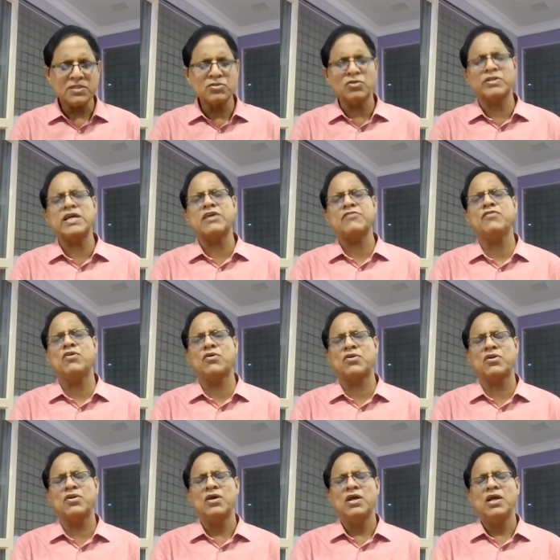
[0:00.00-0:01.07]
So
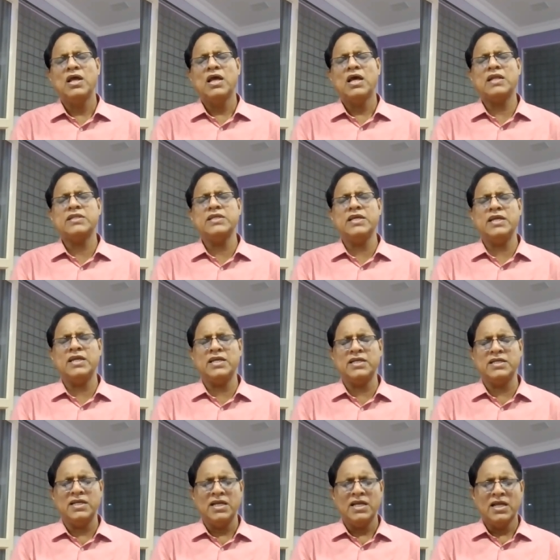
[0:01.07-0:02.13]
therefore,
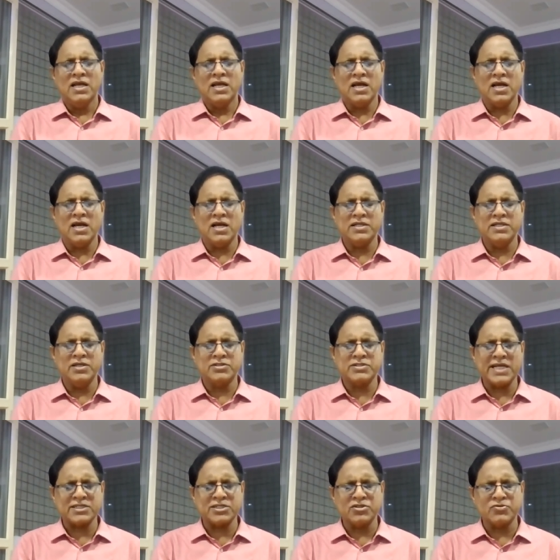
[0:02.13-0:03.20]
the uh, the
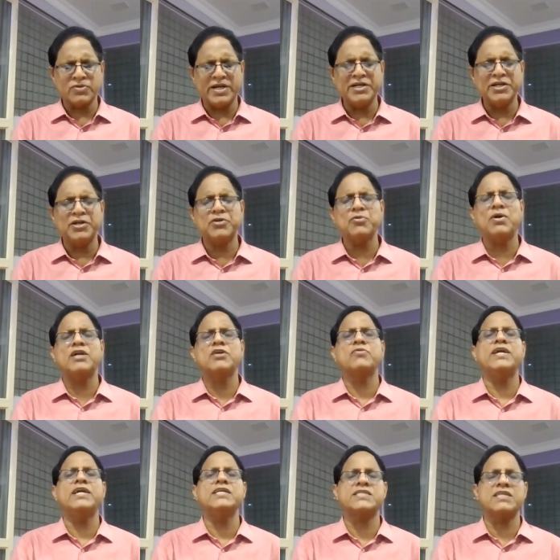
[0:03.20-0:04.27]
section 22 and
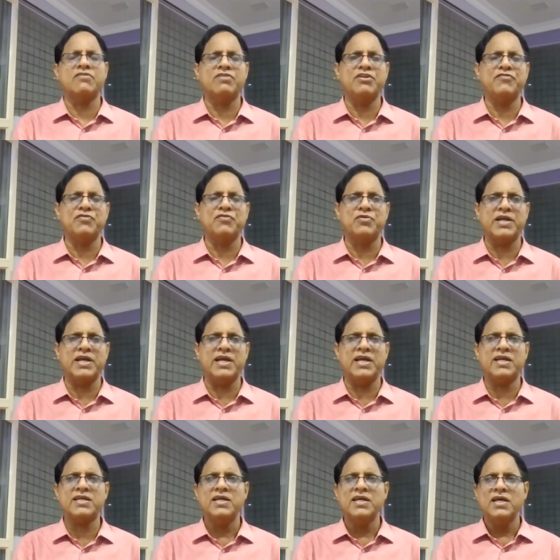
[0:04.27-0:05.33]
27, if you
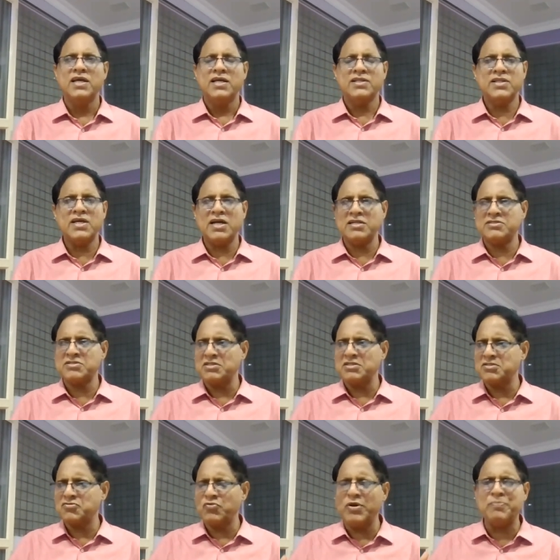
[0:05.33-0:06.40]
take, that
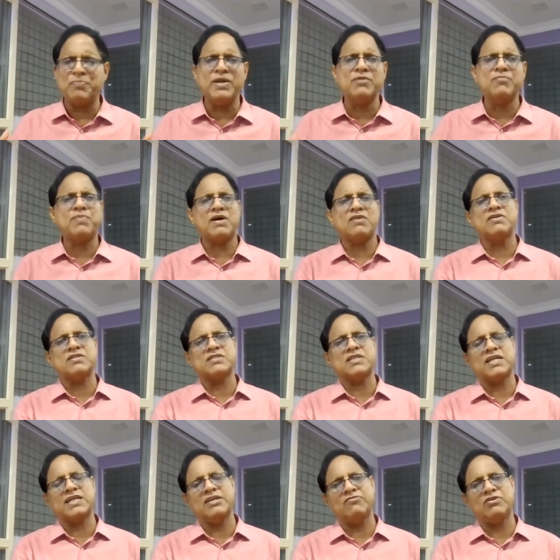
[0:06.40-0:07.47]
sweeping powers
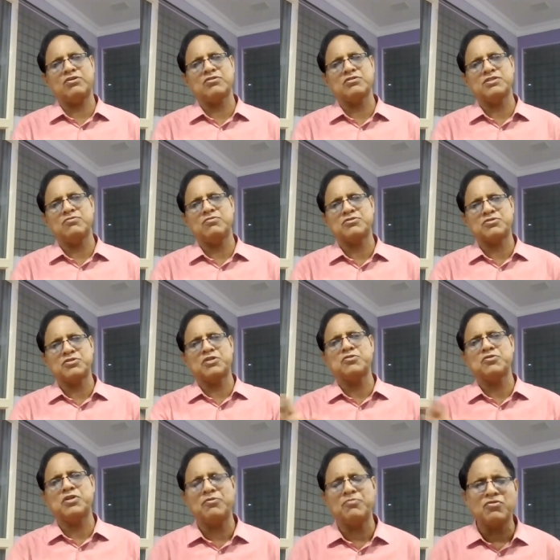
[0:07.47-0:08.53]
are given to COC
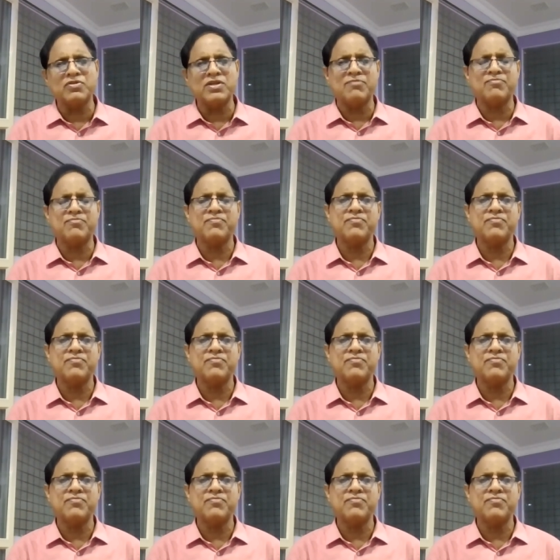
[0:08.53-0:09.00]
to remove them.